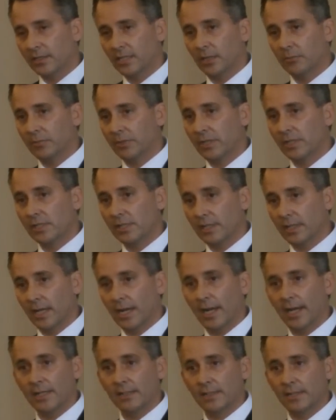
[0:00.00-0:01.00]
companies in
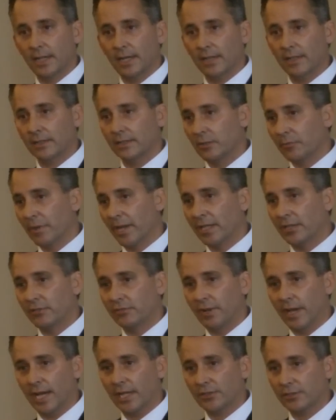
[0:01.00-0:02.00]
the high tech, the
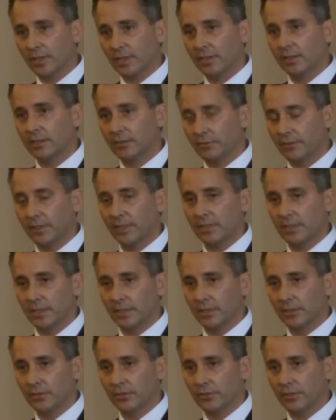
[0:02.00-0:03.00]
manufacturing, the defense
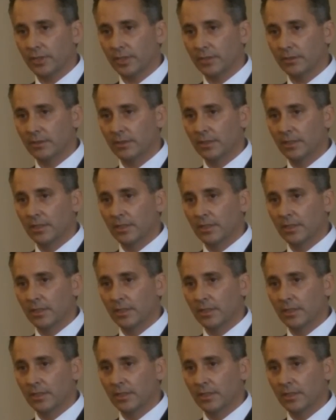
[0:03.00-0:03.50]
industry